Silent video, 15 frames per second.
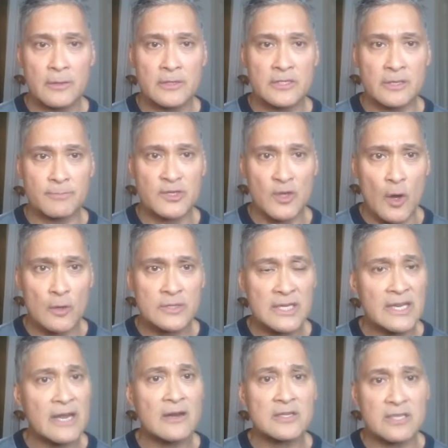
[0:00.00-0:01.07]
salt
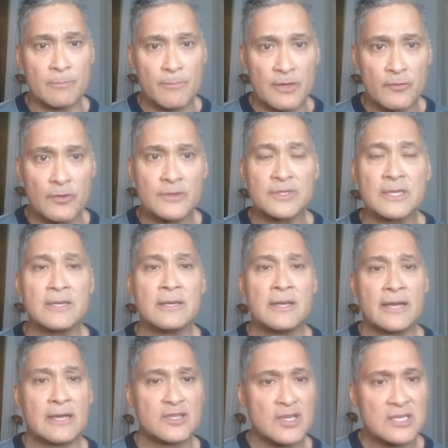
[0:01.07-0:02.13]
in there, some minerals,
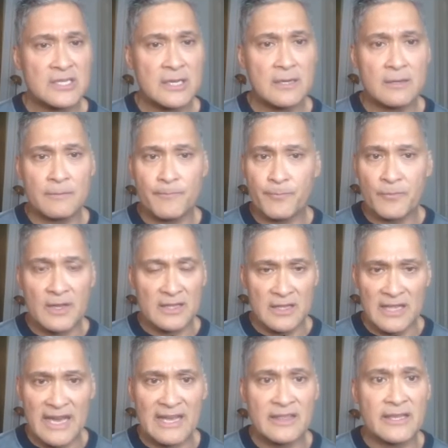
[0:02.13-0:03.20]
and just to
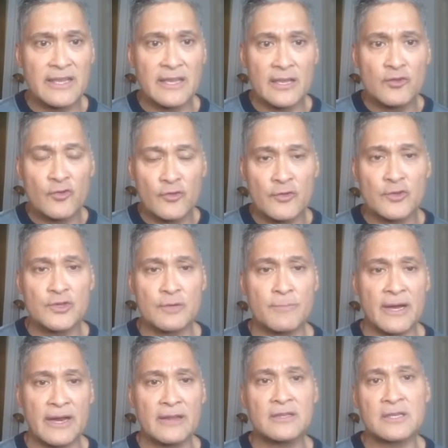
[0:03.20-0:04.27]
lightly introduce your
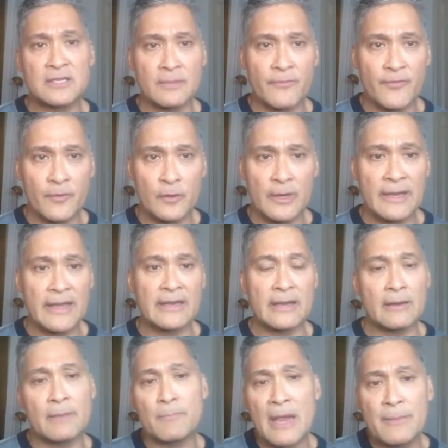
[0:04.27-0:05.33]
body to some food again.
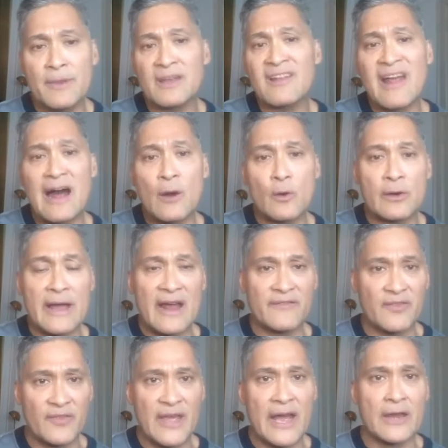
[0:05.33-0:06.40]
And maybe in an hour
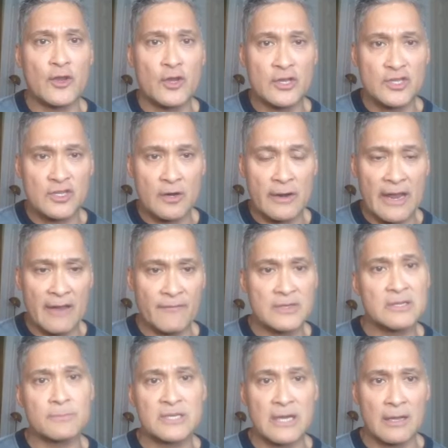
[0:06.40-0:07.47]
after that, you can start
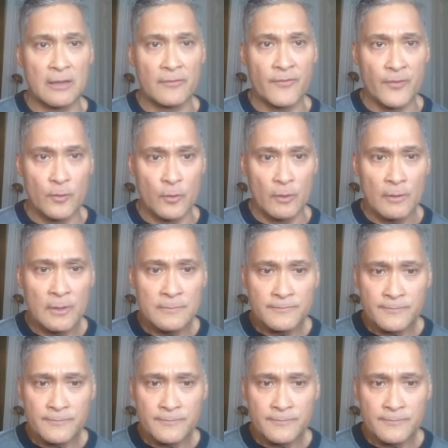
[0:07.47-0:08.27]
having some solid food.